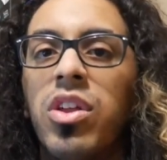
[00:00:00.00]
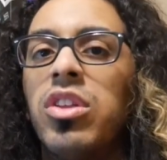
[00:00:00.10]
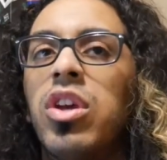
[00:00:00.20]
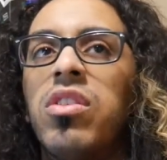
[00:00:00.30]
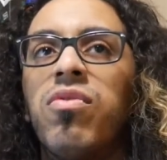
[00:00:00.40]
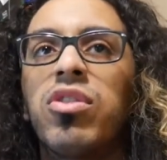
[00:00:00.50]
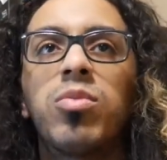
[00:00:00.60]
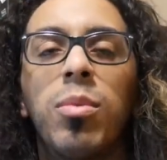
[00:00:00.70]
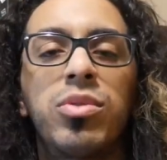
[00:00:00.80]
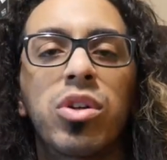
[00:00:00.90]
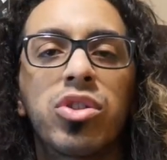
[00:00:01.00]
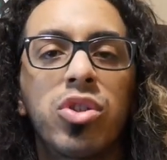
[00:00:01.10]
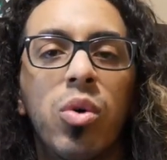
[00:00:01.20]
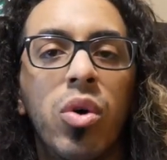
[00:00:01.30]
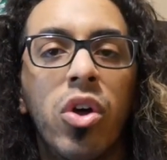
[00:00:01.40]
It, it, first of all, Berserk is
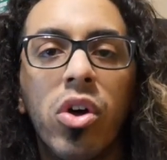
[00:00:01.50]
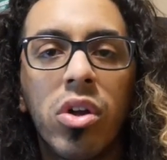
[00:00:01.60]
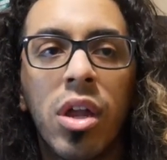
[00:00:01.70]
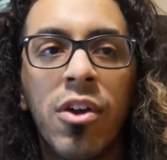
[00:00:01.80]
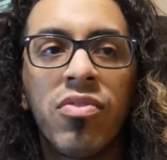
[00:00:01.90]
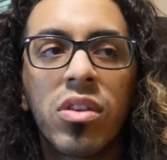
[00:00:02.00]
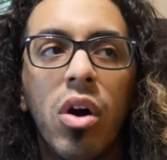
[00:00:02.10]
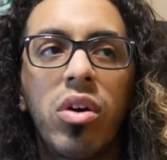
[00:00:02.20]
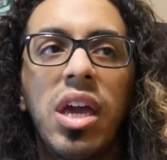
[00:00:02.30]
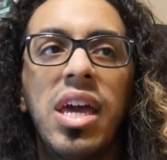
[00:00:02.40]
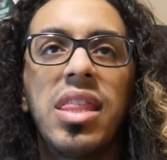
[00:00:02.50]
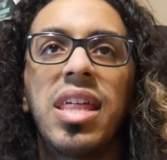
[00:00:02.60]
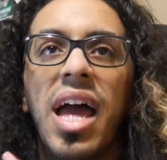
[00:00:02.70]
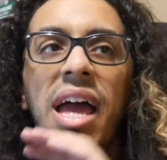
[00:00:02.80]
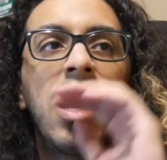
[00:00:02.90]
so good, okay,
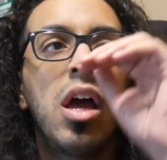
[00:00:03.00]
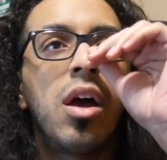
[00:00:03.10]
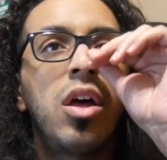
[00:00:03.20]
that